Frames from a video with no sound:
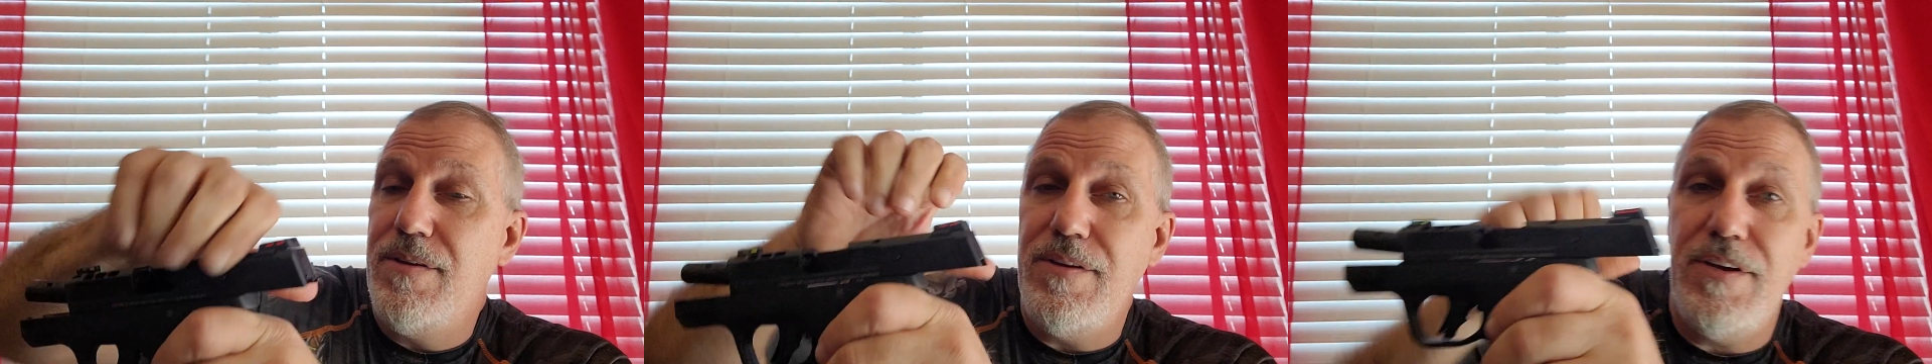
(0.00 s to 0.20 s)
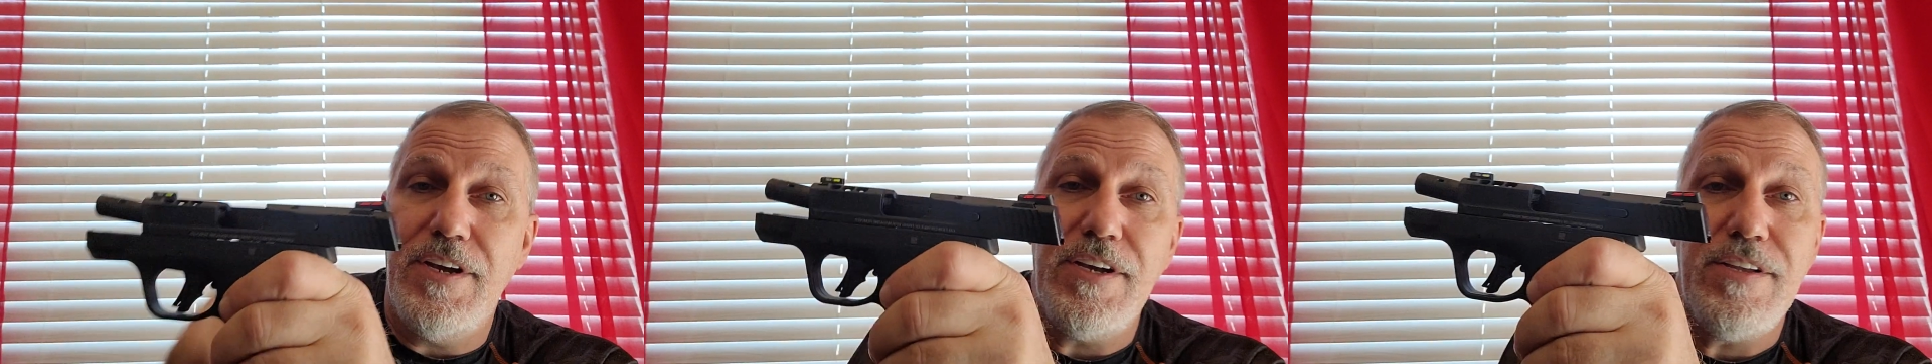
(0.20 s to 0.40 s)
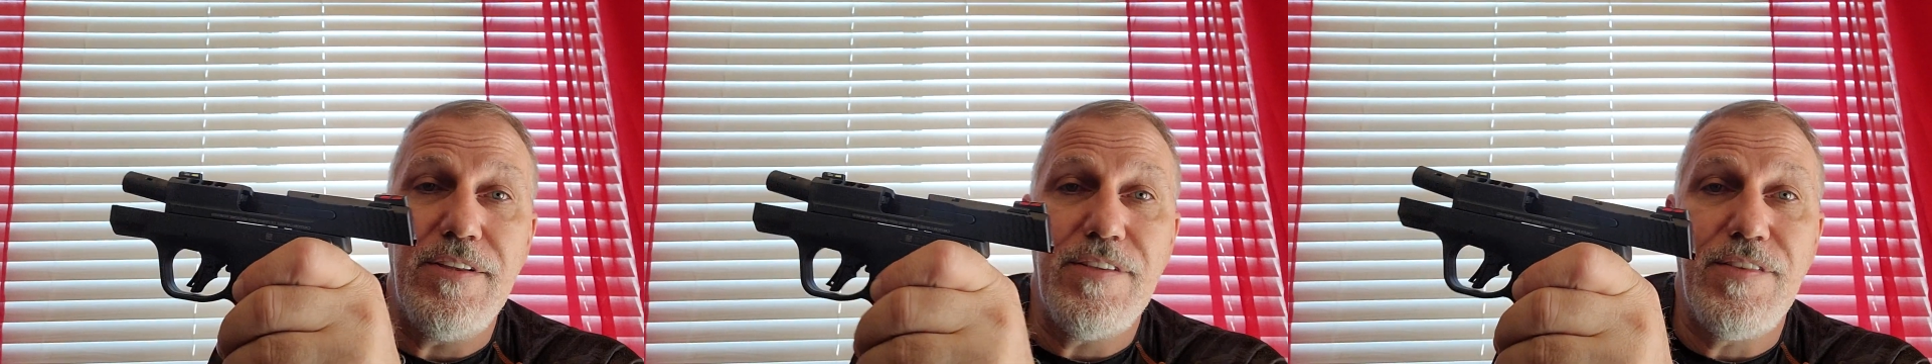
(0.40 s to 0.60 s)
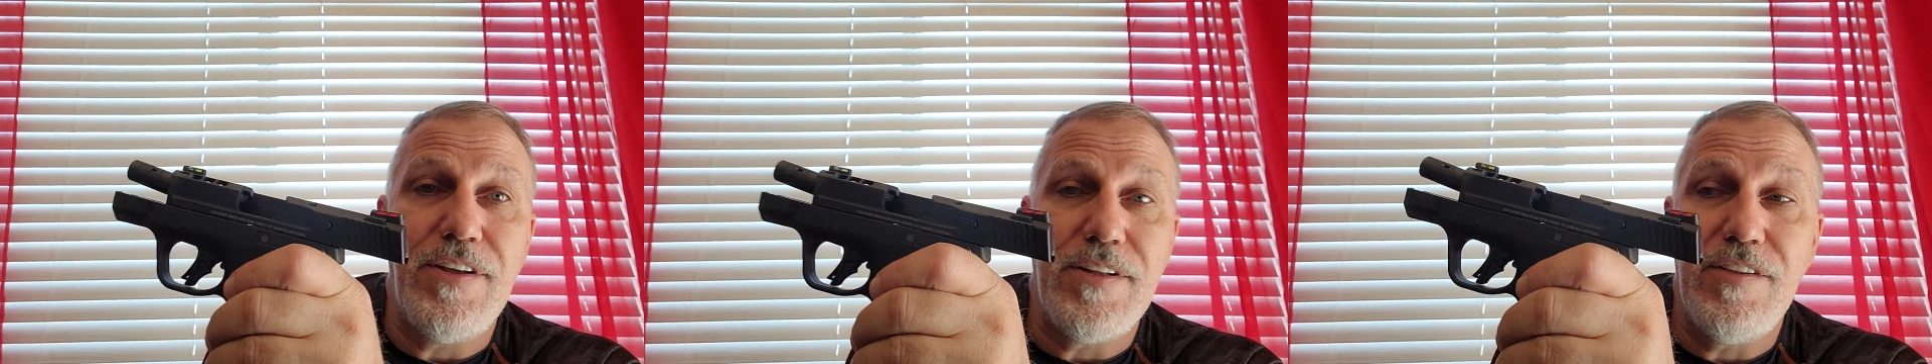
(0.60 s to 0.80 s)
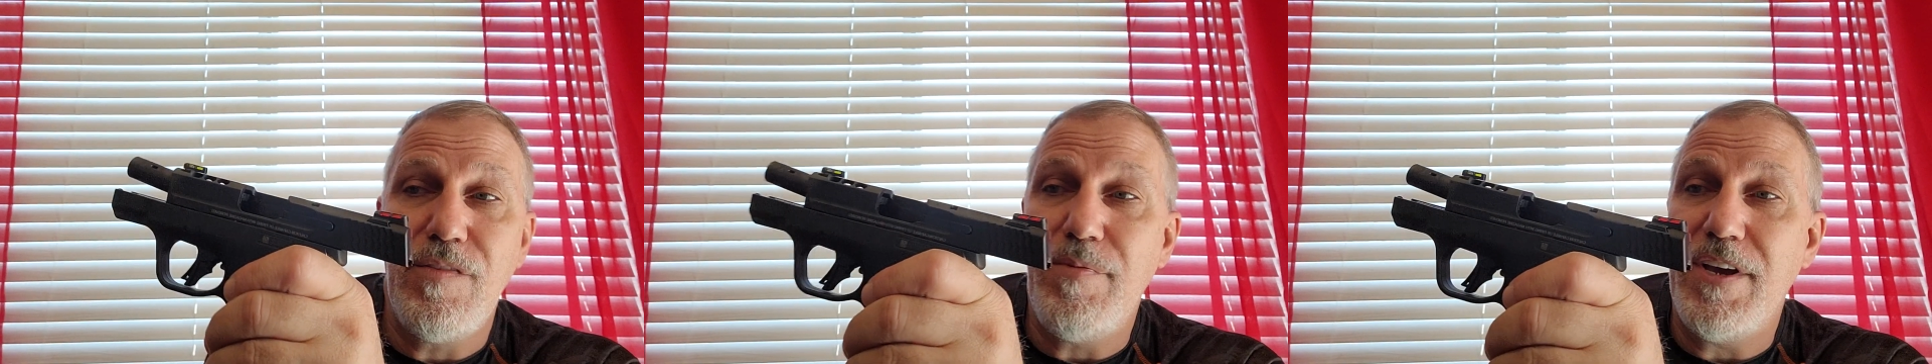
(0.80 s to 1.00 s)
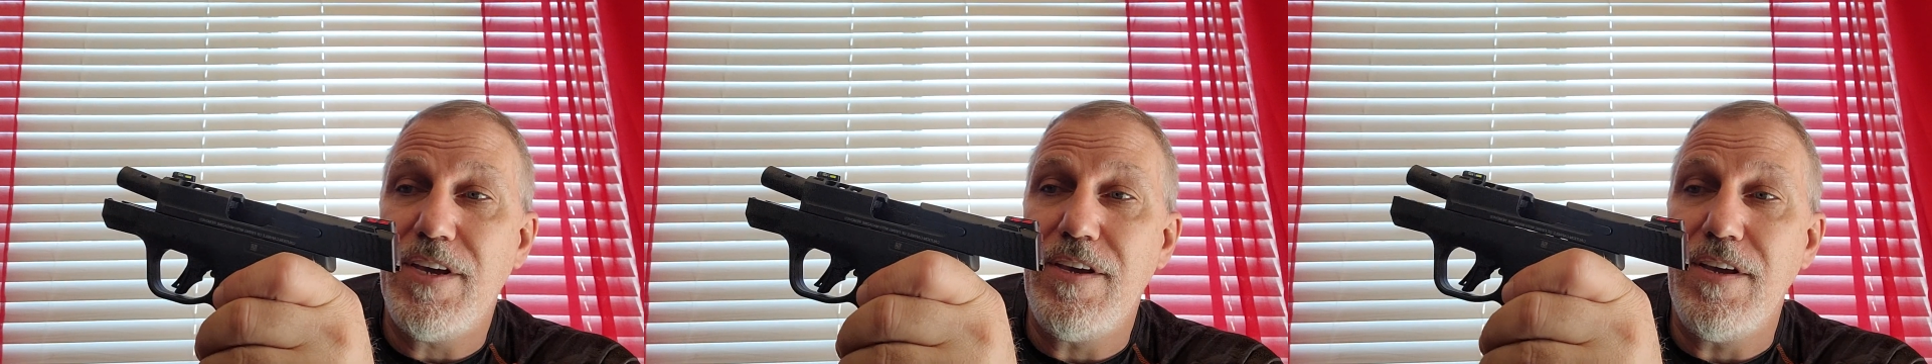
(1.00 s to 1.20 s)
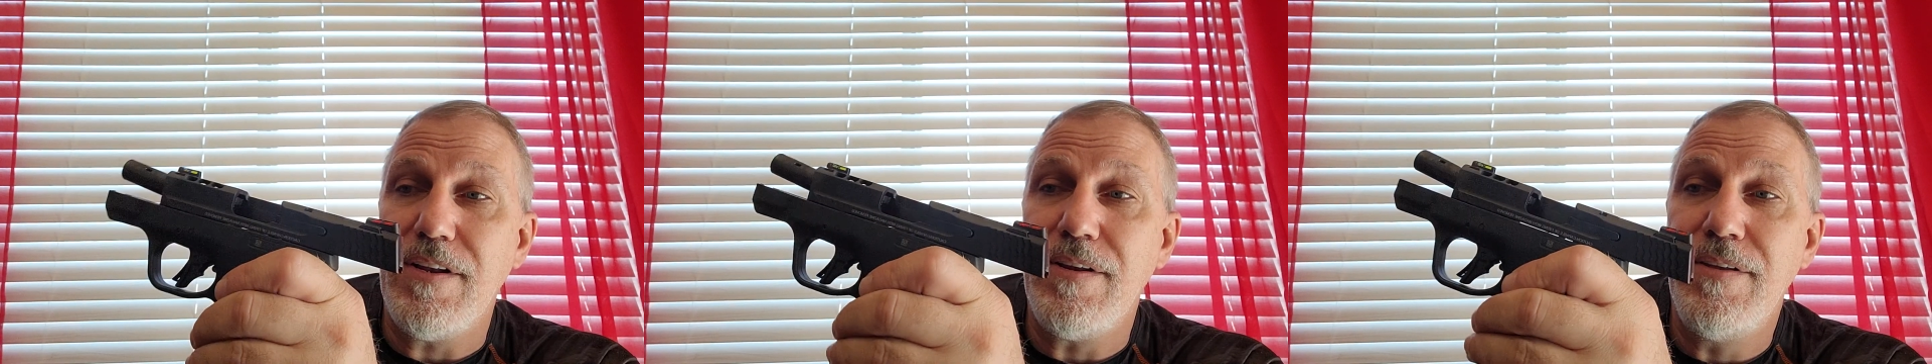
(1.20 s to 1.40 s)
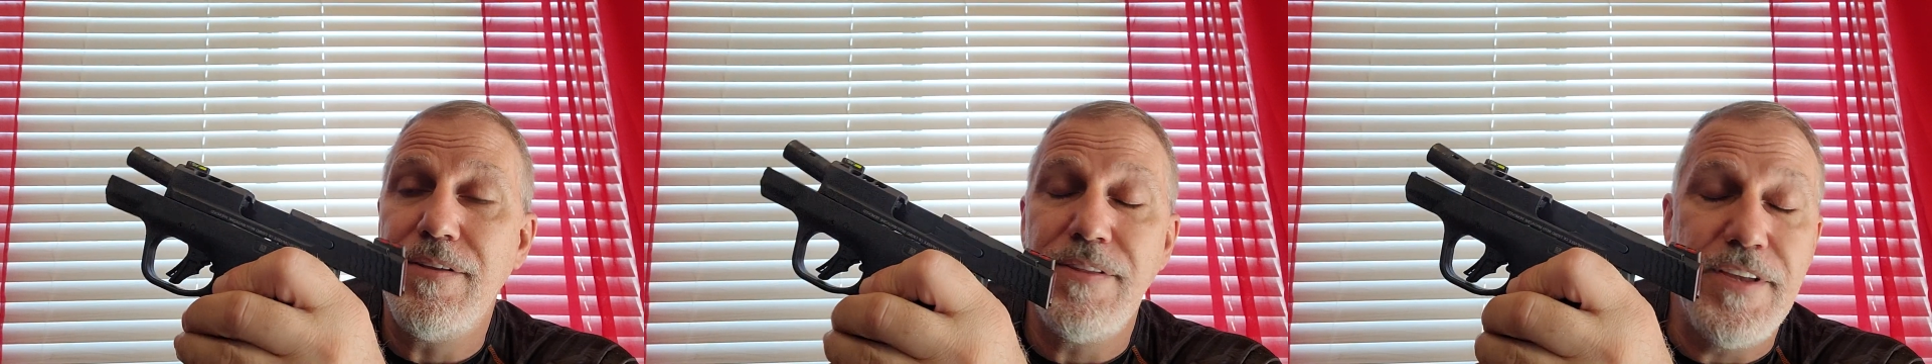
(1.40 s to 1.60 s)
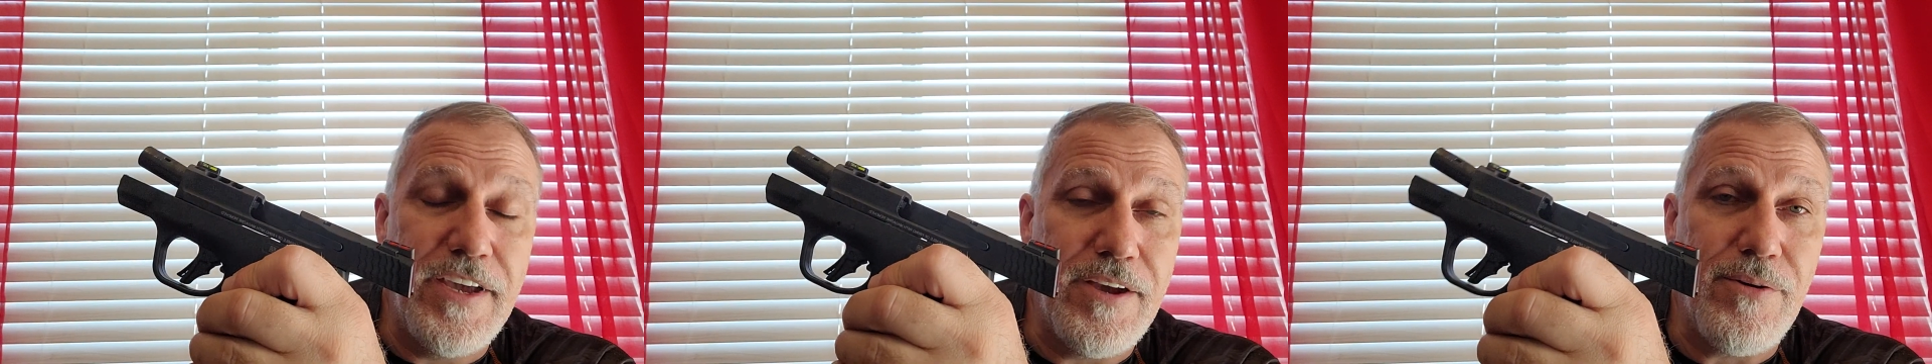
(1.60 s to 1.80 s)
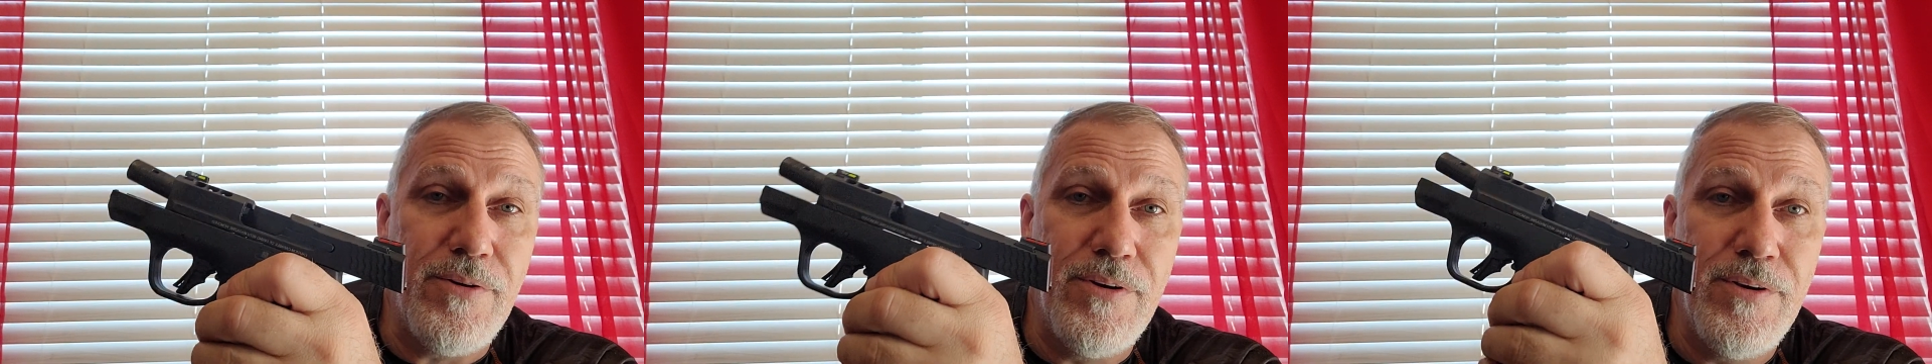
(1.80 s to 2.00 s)
All right, let's lock this back again.
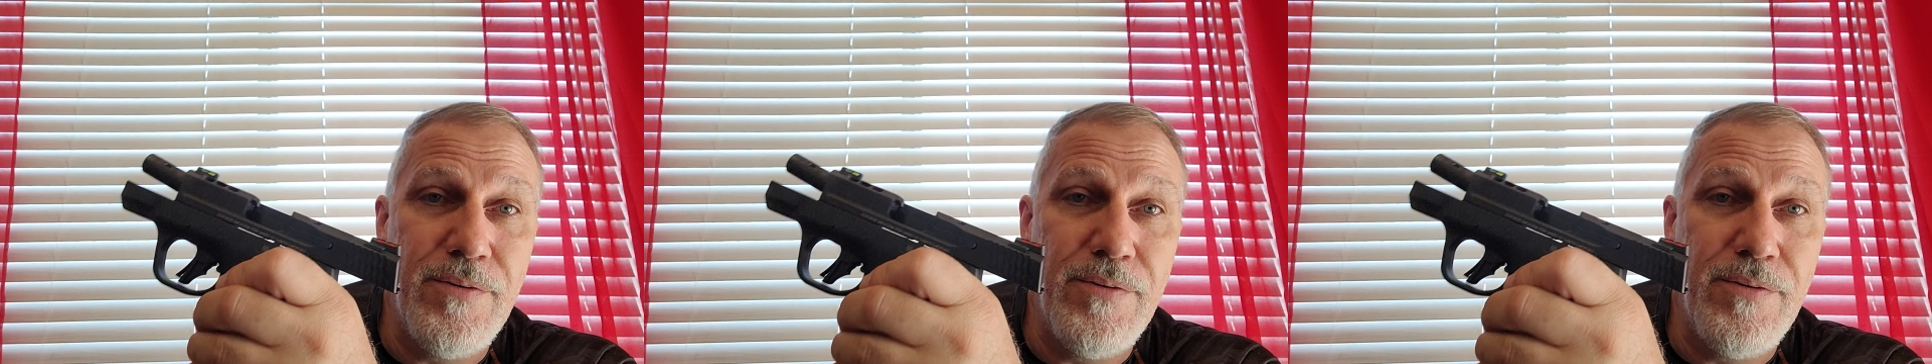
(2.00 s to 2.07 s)
Now,